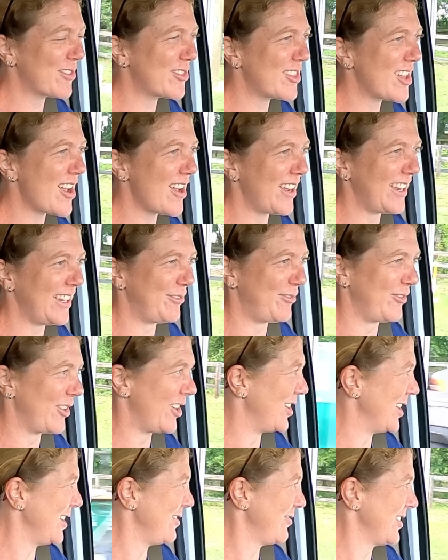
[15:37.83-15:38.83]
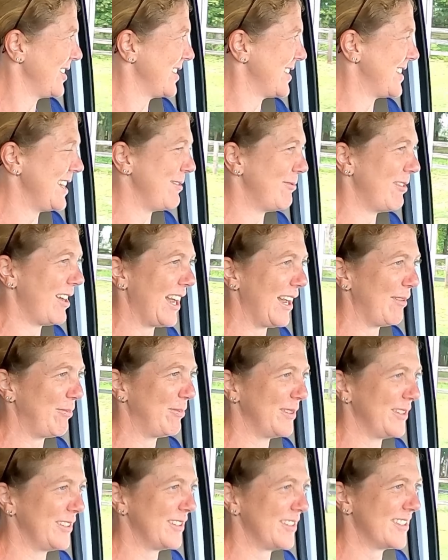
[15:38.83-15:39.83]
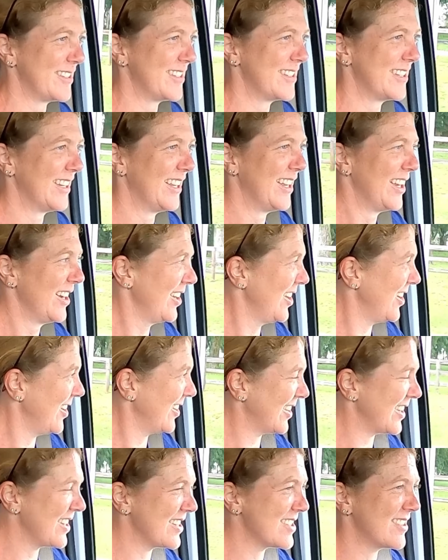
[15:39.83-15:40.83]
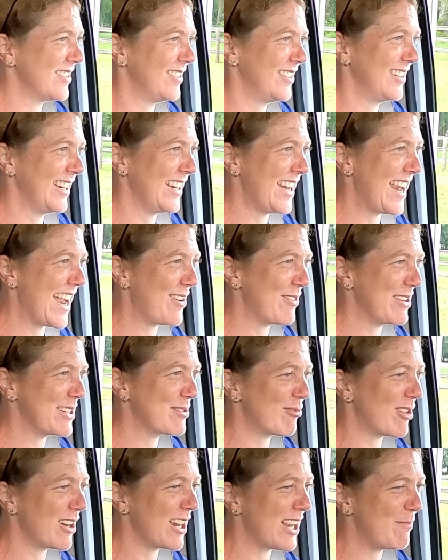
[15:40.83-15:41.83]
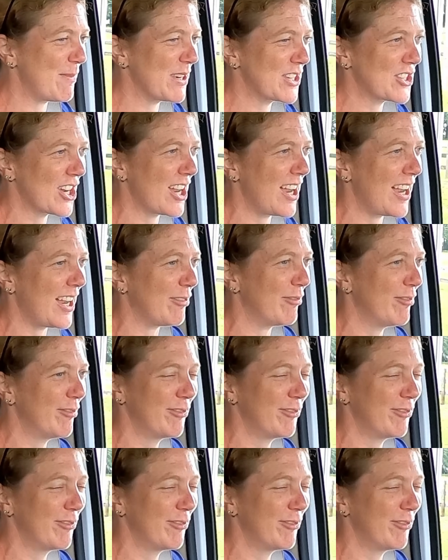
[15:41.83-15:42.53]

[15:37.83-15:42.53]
go that. to 35 you and see this. what happens. Look, this, now he's right on my chaff.